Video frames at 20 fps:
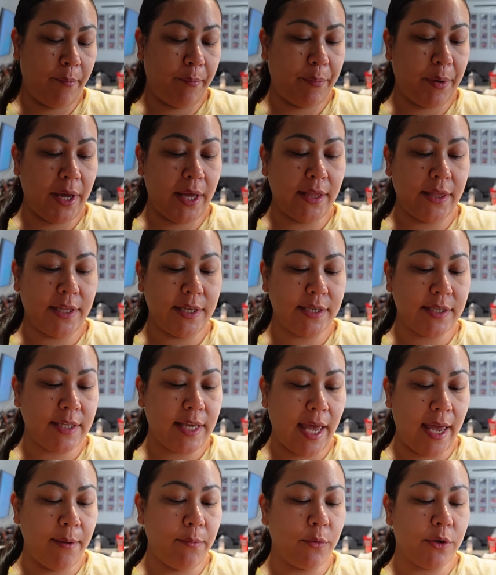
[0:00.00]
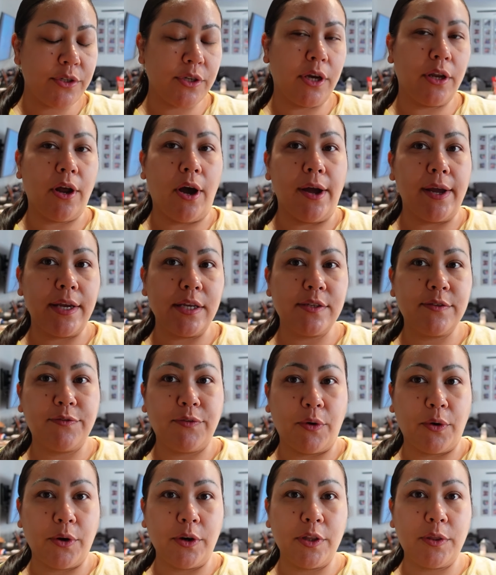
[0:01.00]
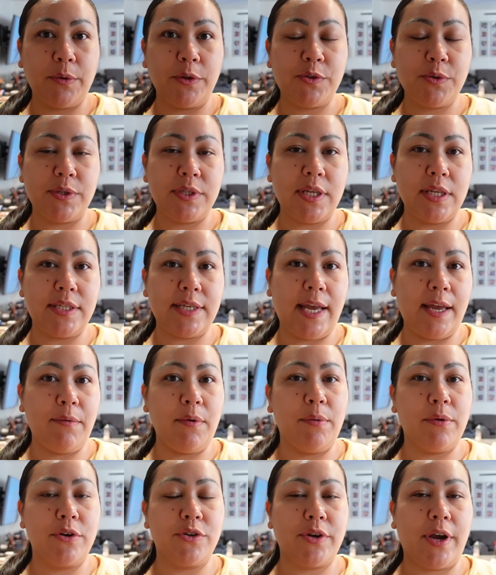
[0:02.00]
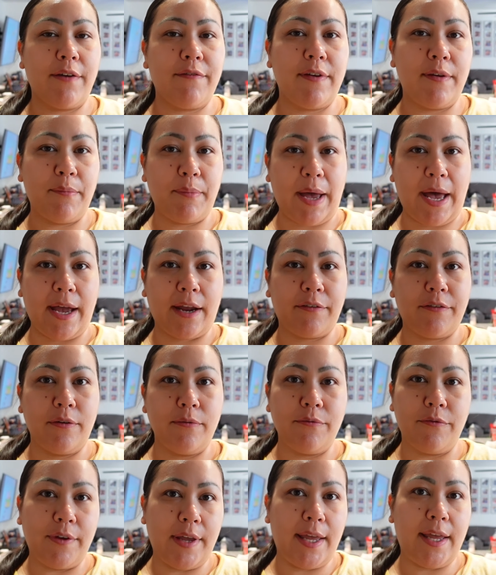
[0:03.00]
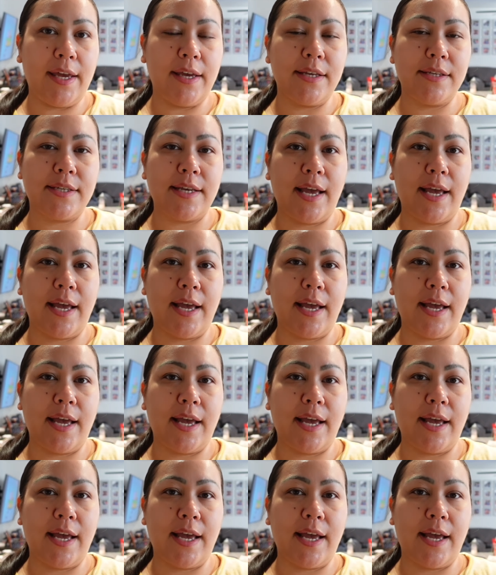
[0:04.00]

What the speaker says: But this game was on August 4th, which was the day we were driving back from Vegas.